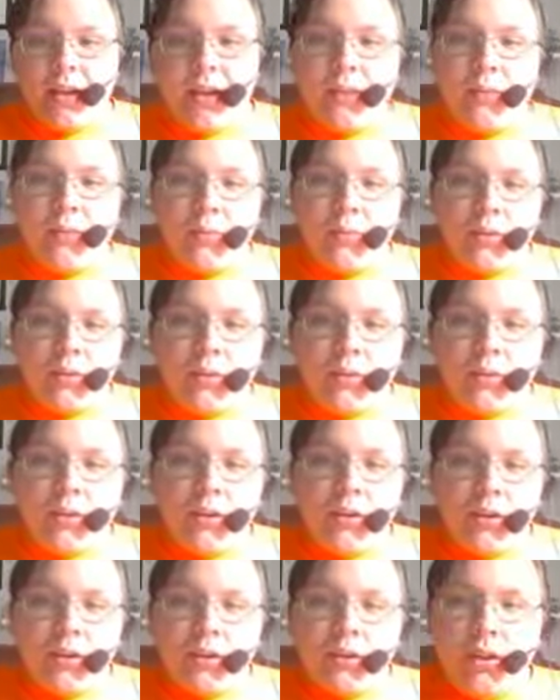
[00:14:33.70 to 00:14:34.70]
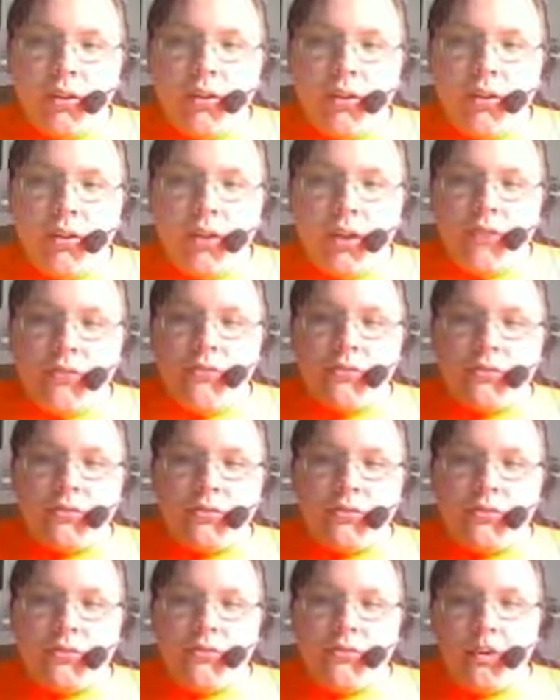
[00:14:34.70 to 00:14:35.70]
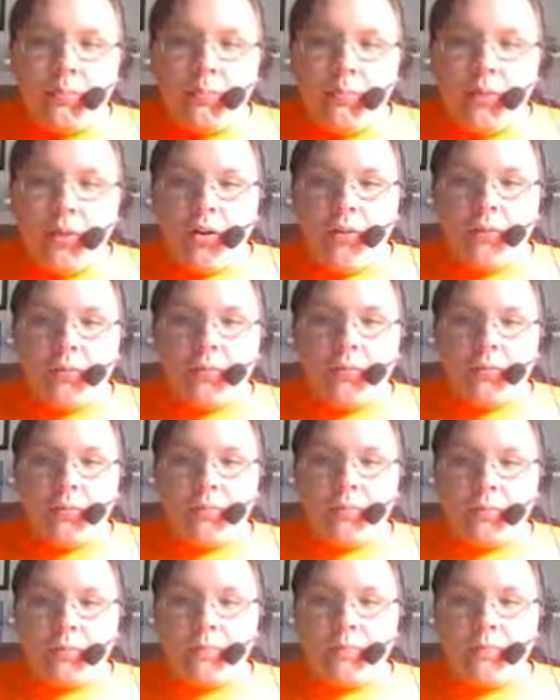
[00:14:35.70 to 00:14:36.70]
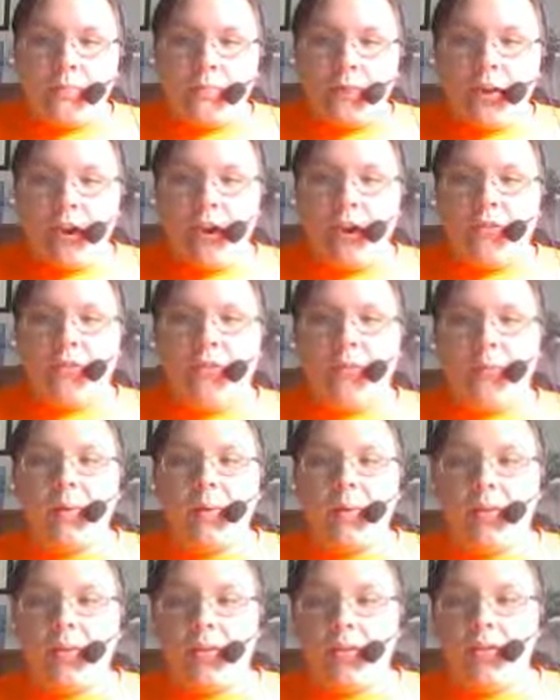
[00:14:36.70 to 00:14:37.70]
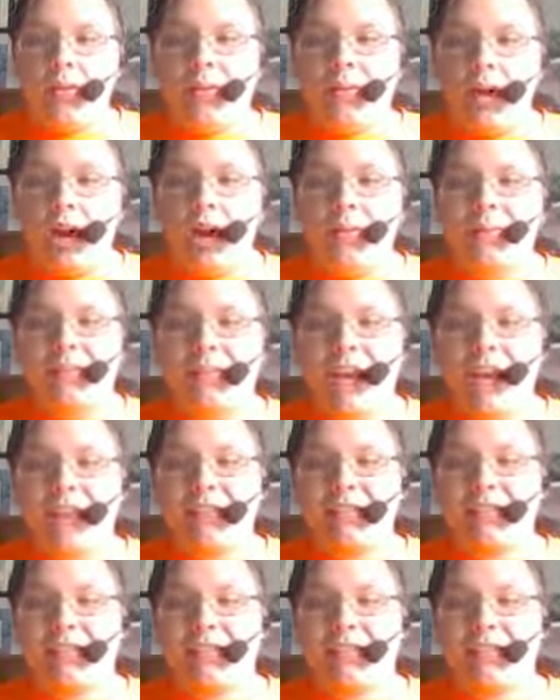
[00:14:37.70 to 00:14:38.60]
Immediate death due to a blow from a blunt object.